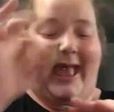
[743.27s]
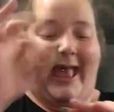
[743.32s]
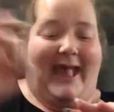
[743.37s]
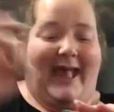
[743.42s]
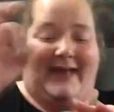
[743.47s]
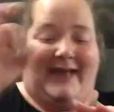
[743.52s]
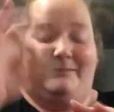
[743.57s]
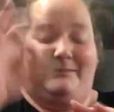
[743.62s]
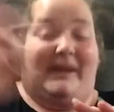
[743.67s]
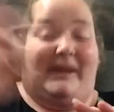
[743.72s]

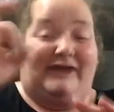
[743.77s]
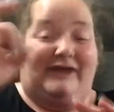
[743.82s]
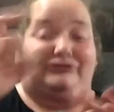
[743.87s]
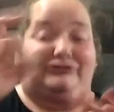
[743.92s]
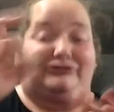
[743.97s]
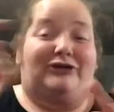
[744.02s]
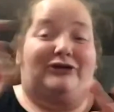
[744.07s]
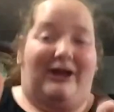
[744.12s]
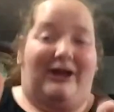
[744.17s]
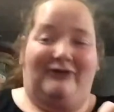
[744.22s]
and paint your
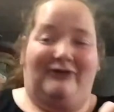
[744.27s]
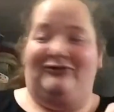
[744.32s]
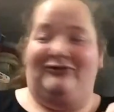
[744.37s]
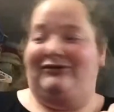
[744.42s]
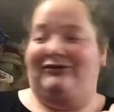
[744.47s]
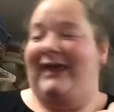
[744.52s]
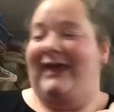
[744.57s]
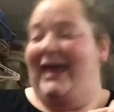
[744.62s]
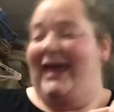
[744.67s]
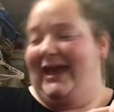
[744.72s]
nails
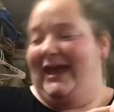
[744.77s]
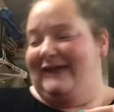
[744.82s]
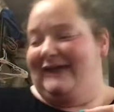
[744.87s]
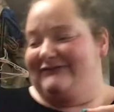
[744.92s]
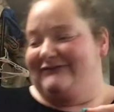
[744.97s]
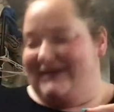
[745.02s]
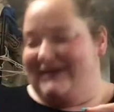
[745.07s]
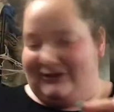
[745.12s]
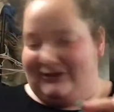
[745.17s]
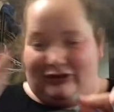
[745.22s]
and take
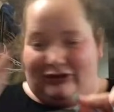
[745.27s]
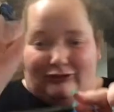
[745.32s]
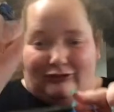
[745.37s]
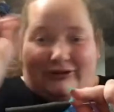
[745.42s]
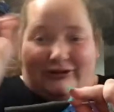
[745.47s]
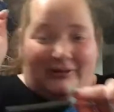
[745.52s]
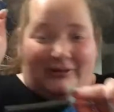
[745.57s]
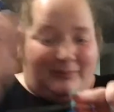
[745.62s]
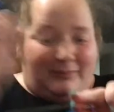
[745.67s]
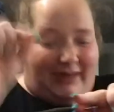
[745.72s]
a
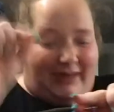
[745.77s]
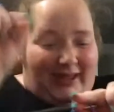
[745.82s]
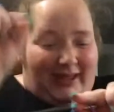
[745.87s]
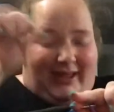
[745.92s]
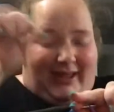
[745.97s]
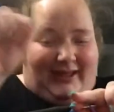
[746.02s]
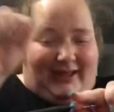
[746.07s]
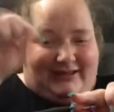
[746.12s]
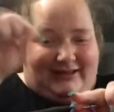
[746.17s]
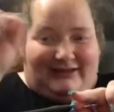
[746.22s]
q-tip
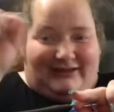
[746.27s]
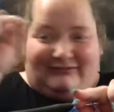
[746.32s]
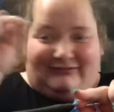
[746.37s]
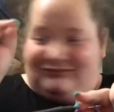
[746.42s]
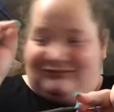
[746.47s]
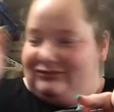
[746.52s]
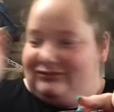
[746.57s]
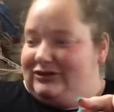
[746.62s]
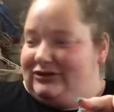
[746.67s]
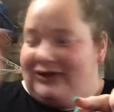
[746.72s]
and get
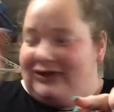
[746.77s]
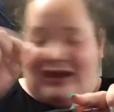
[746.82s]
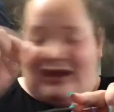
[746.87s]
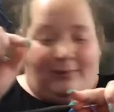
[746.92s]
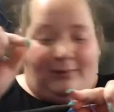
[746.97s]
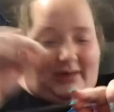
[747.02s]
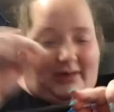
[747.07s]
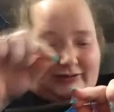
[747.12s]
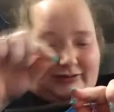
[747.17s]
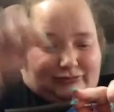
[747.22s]
nail
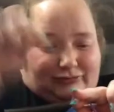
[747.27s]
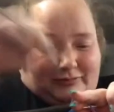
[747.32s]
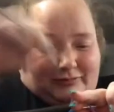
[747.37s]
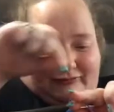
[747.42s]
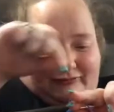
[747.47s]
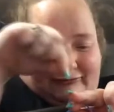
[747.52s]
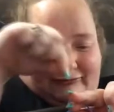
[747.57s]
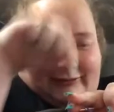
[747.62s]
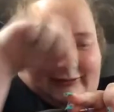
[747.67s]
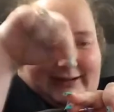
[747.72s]
polish
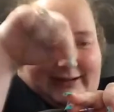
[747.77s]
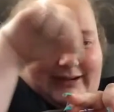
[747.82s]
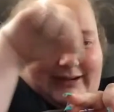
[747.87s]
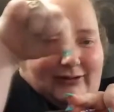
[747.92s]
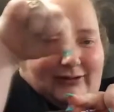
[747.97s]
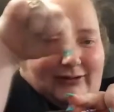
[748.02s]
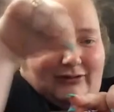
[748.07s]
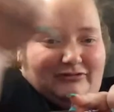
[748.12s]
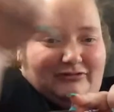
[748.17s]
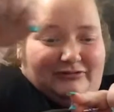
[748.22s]
remover and get
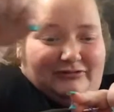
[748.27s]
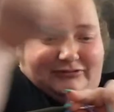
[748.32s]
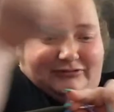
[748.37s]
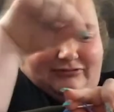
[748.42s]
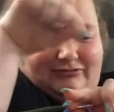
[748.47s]
all the